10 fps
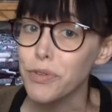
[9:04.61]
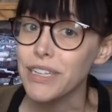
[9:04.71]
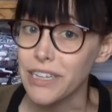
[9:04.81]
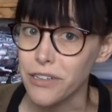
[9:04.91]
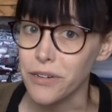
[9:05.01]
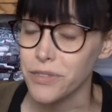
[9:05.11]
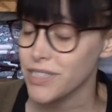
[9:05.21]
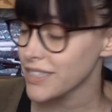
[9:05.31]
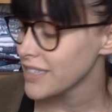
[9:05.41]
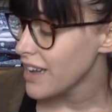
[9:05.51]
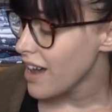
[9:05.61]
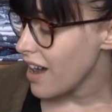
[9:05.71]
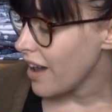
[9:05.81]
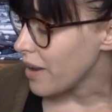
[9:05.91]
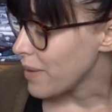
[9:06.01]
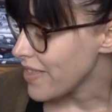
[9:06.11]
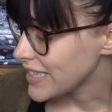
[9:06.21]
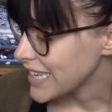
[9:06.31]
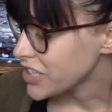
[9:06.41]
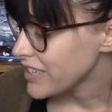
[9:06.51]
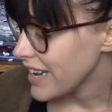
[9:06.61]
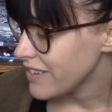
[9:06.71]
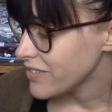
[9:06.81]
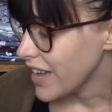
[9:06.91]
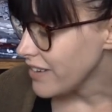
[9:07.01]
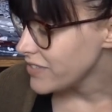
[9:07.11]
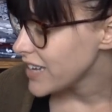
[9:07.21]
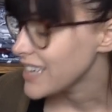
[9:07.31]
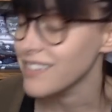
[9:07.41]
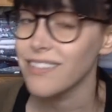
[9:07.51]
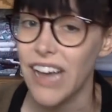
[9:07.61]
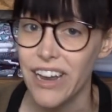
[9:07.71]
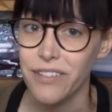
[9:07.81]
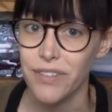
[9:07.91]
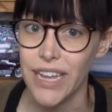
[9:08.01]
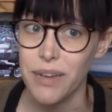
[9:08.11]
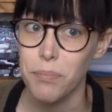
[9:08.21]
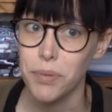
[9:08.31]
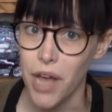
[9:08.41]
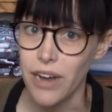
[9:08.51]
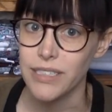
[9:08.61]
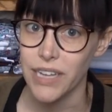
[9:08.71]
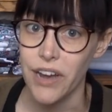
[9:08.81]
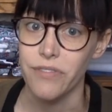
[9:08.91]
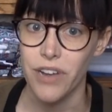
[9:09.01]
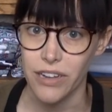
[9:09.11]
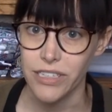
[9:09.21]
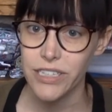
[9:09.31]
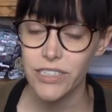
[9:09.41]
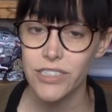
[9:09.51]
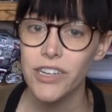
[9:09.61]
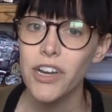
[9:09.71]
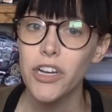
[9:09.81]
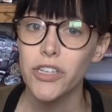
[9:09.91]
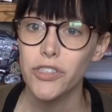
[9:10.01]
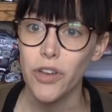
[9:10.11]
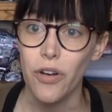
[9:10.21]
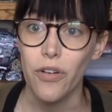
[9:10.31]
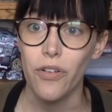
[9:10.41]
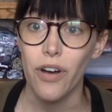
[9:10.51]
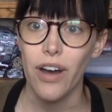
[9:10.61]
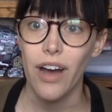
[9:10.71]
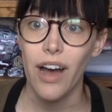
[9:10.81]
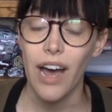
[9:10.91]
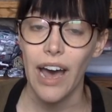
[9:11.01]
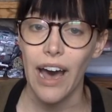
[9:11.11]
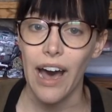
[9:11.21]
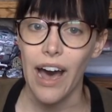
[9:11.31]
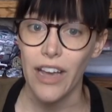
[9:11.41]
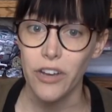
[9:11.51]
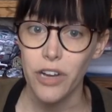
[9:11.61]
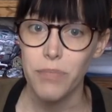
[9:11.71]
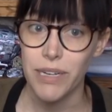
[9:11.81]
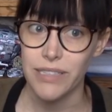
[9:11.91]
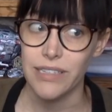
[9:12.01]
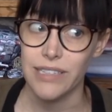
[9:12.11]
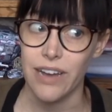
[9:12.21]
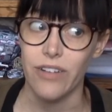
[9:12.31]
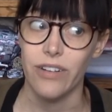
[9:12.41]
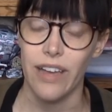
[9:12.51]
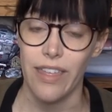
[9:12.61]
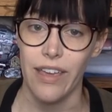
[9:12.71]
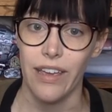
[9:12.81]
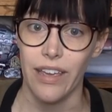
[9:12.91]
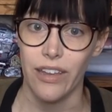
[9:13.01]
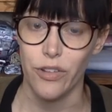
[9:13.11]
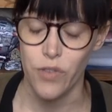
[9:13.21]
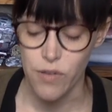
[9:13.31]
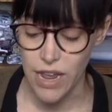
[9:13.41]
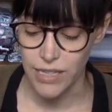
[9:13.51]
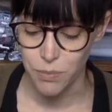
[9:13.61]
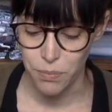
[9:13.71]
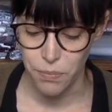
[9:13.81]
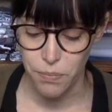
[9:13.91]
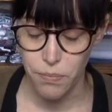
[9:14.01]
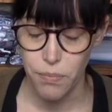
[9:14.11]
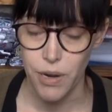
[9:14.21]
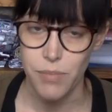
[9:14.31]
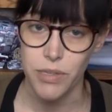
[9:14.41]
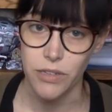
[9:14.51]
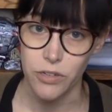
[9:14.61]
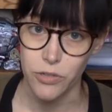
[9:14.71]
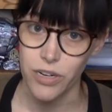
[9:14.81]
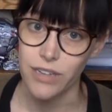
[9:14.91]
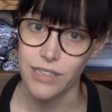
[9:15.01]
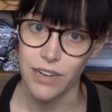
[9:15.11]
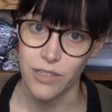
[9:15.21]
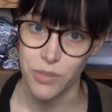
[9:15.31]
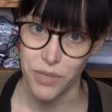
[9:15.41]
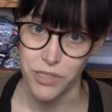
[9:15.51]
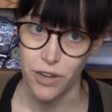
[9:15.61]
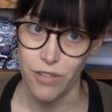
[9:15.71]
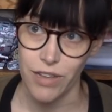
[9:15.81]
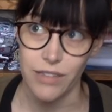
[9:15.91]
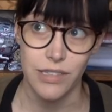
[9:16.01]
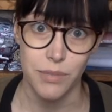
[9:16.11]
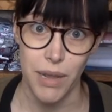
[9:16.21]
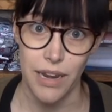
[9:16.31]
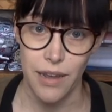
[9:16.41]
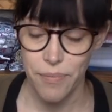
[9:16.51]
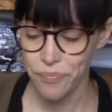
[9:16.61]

really close. And the section I have left has a lot of like blocks of colors. So I could bust this out, I think, in a few days, but I'm a little torn because I also want to start things because Maynia.